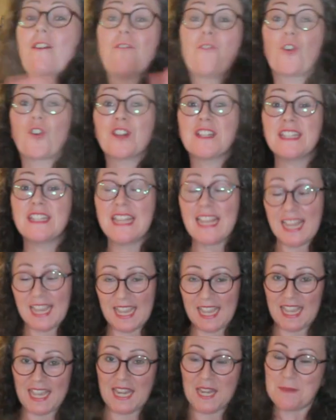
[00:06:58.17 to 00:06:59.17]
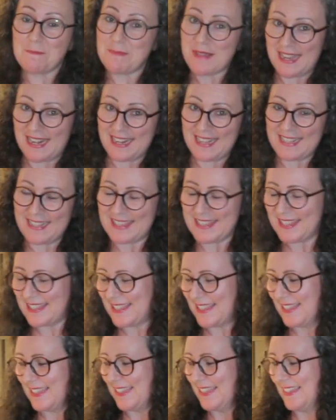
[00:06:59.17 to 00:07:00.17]
for 10 minutes.
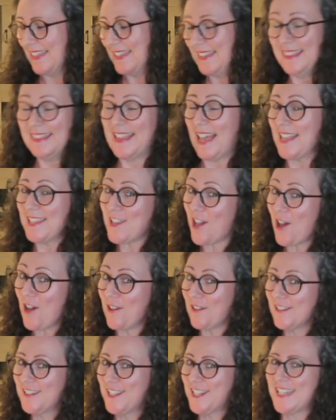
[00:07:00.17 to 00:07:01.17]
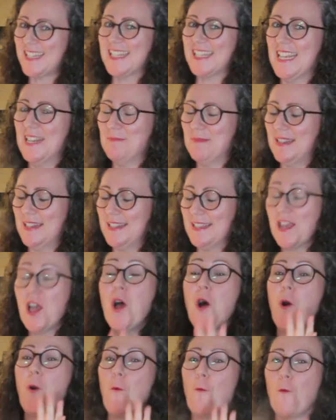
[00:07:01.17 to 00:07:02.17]
That's all, just minutes.
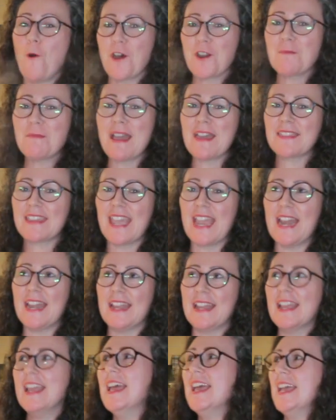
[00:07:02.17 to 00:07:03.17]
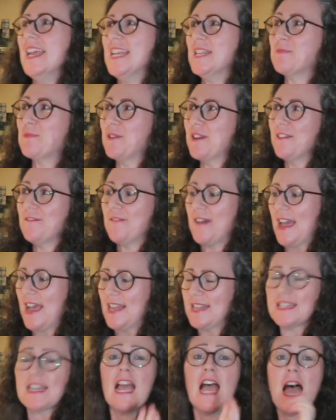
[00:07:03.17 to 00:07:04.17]
Water bath canning is pretty
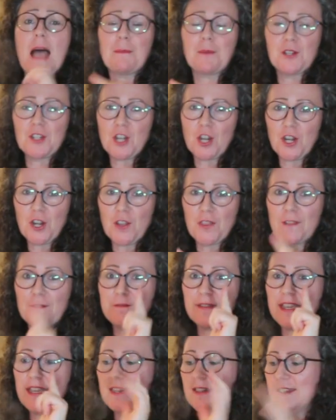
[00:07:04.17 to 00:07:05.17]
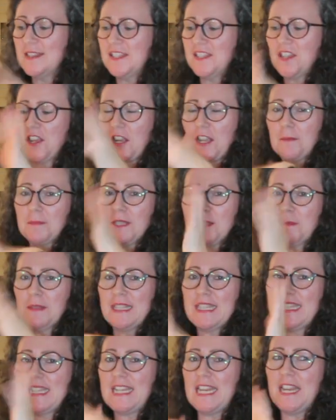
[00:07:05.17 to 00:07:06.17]
fast. I'm going to turn on the vent, soak up some of
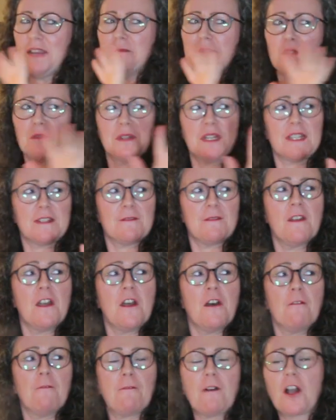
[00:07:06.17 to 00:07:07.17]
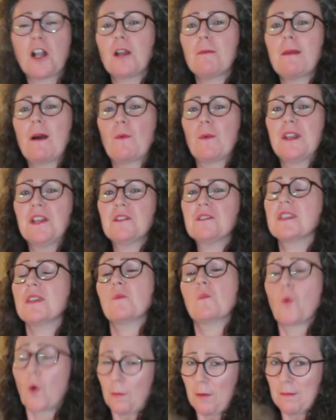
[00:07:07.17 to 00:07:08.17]
this steam so it doesn't fog up my windows
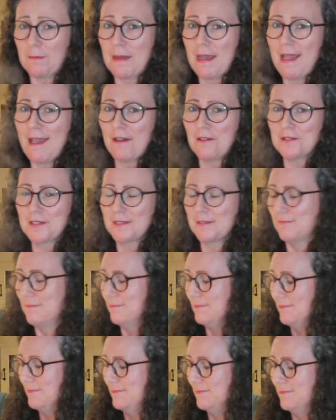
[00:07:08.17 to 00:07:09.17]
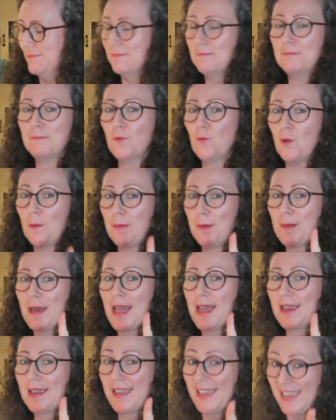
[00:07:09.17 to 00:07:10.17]
and warm up my house. We'll be
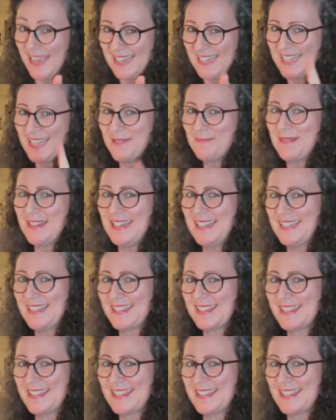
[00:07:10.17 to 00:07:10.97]
back in 10 minutes.